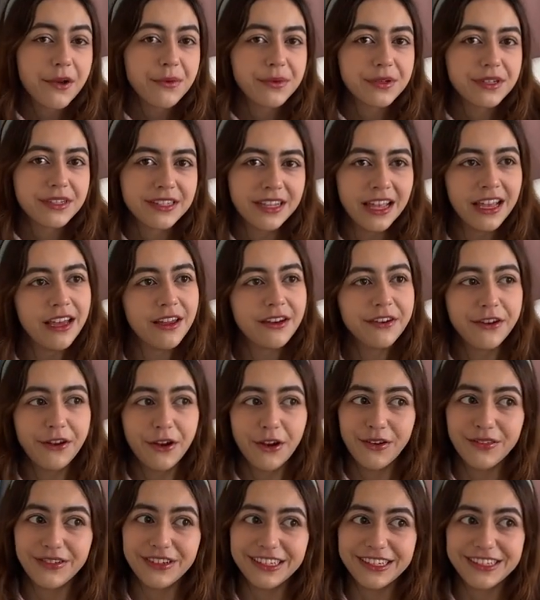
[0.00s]
was
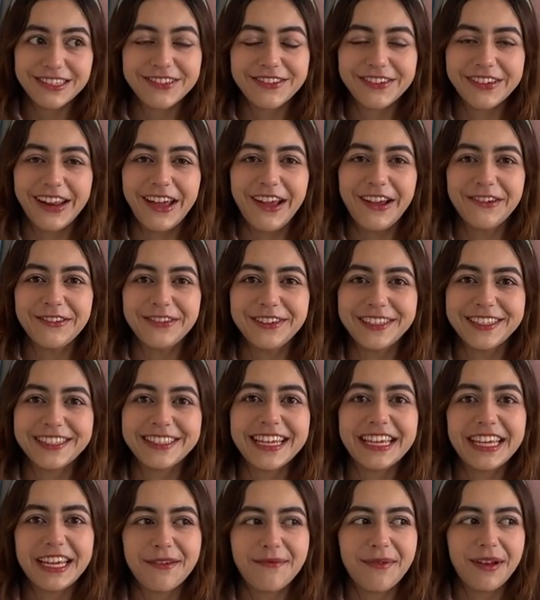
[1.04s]
nervous when I was
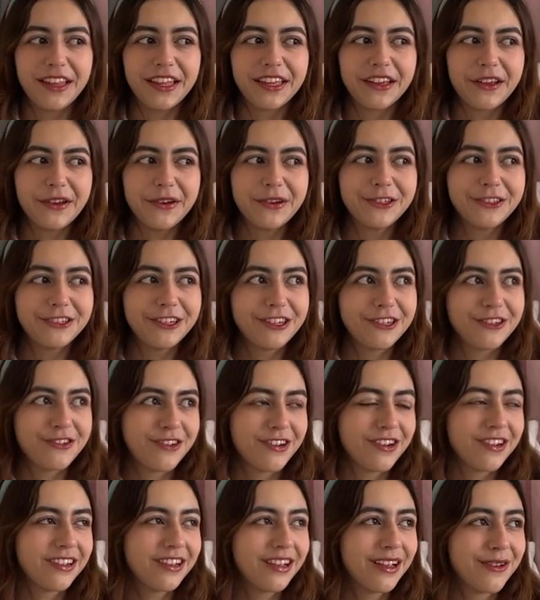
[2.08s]
thinking about like, oh, should I join
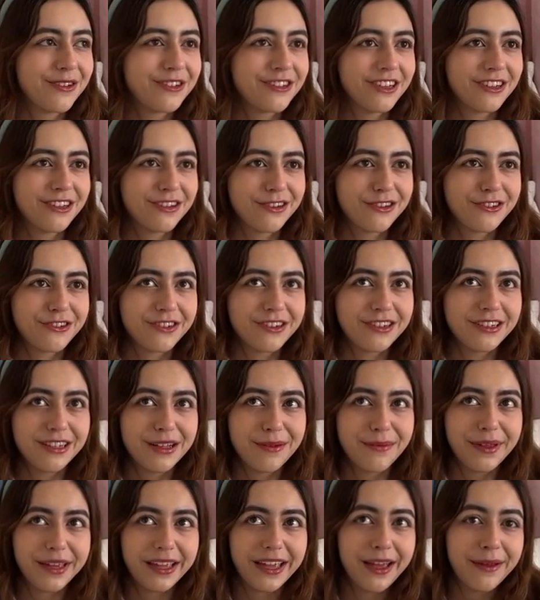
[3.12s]
a club? Should I not join a club?
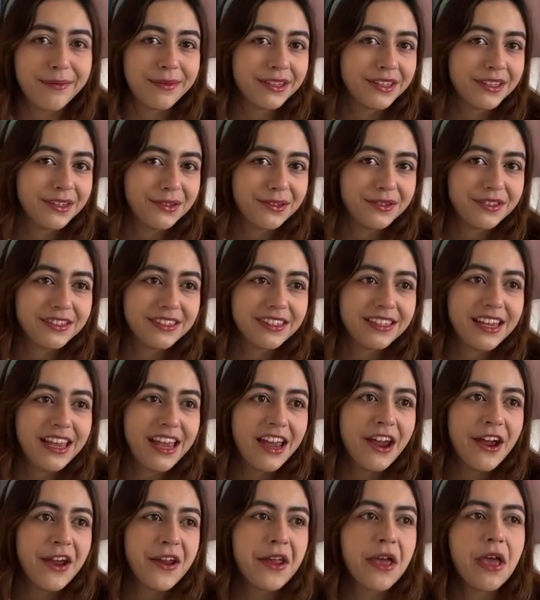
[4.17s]
Like I'm a little
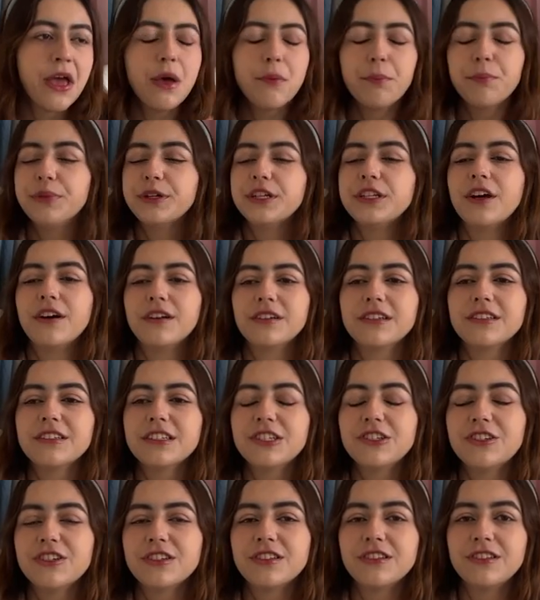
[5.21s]
scared, but honestly,
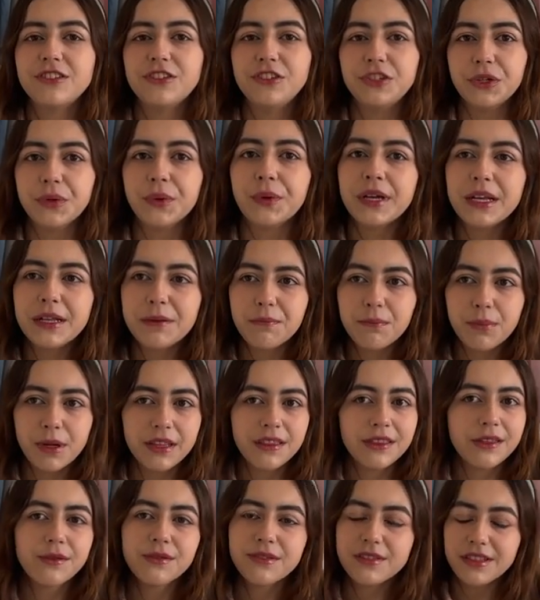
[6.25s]
just do it. Put
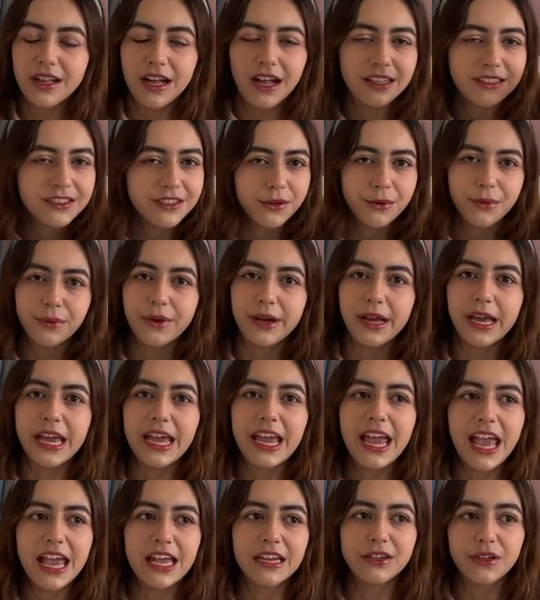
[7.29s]
those thoughts away
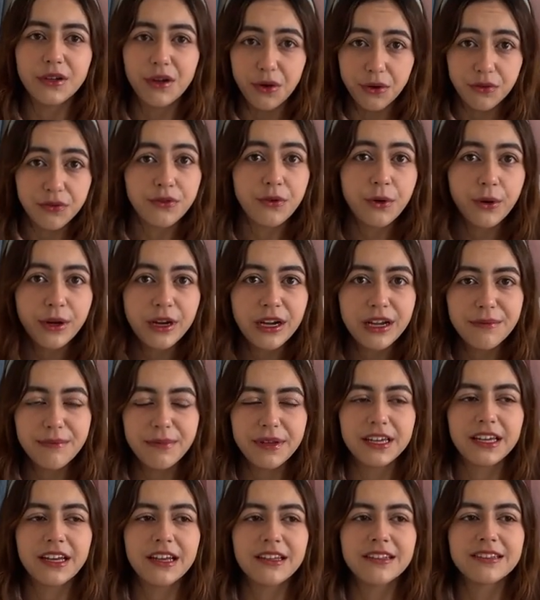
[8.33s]
and go for it,
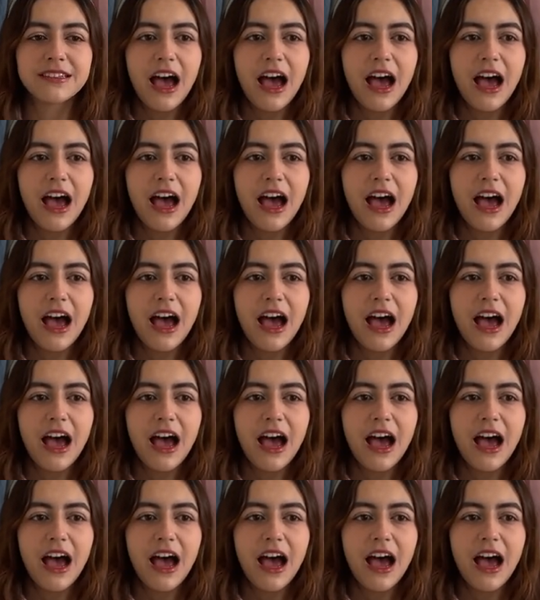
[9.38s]
because